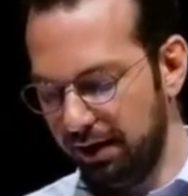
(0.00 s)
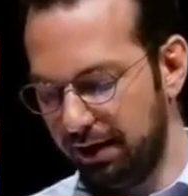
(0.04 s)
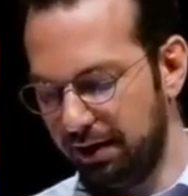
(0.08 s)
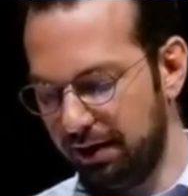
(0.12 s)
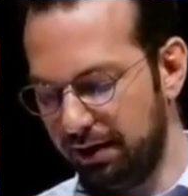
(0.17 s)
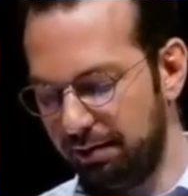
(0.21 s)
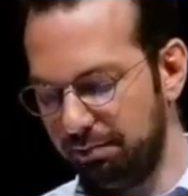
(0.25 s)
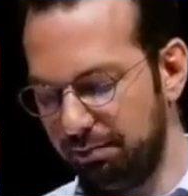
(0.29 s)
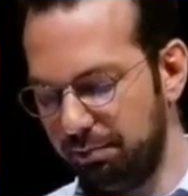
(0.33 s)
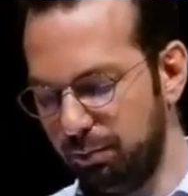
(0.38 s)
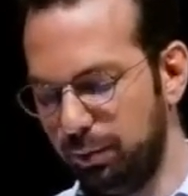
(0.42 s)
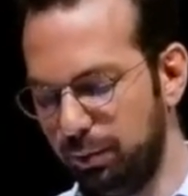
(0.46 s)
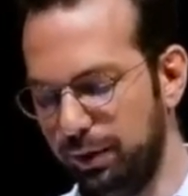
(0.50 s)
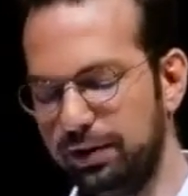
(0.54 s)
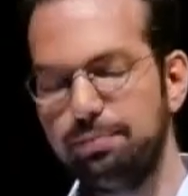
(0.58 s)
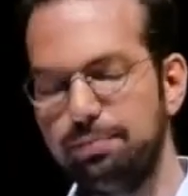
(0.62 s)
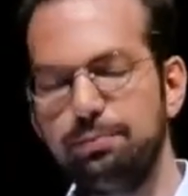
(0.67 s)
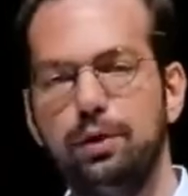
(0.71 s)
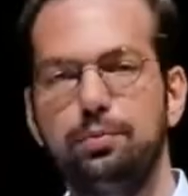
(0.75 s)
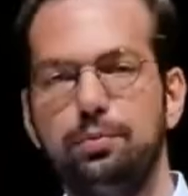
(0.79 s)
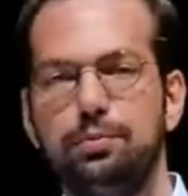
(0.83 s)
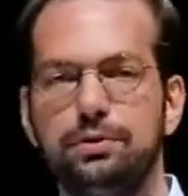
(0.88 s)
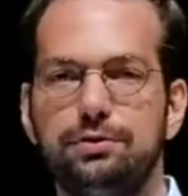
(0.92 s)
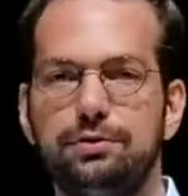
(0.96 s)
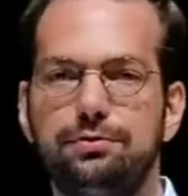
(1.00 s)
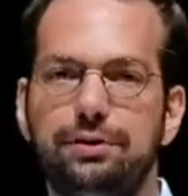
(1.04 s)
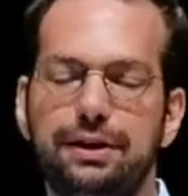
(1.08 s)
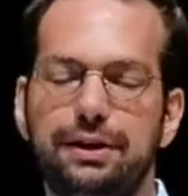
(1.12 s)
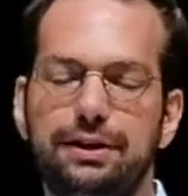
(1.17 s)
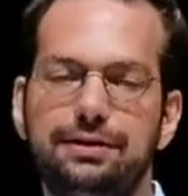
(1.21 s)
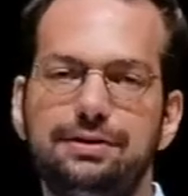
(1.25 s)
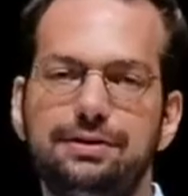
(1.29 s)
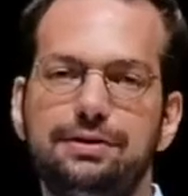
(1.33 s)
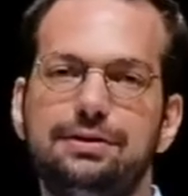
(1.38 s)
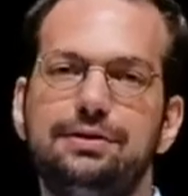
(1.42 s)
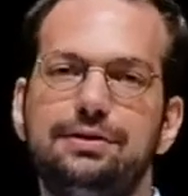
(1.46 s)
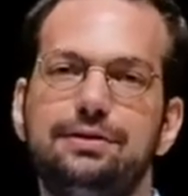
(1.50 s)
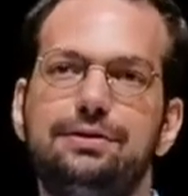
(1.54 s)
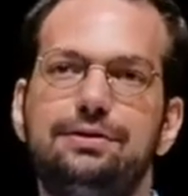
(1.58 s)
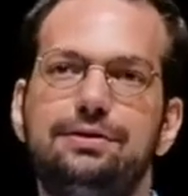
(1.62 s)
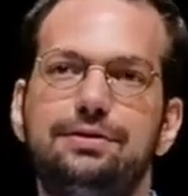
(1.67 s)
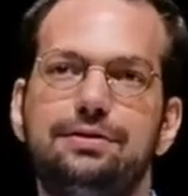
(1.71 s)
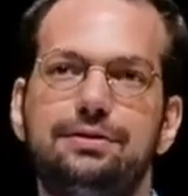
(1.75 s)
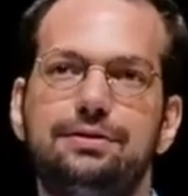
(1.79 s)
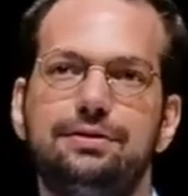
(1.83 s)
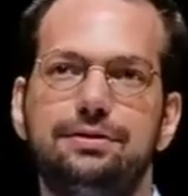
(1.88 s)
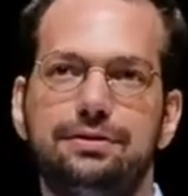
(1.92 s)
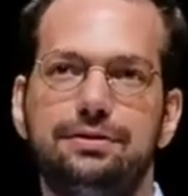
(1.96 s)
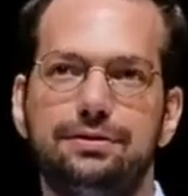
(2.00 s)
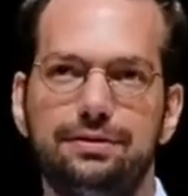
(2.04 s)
Um, with mobile devices,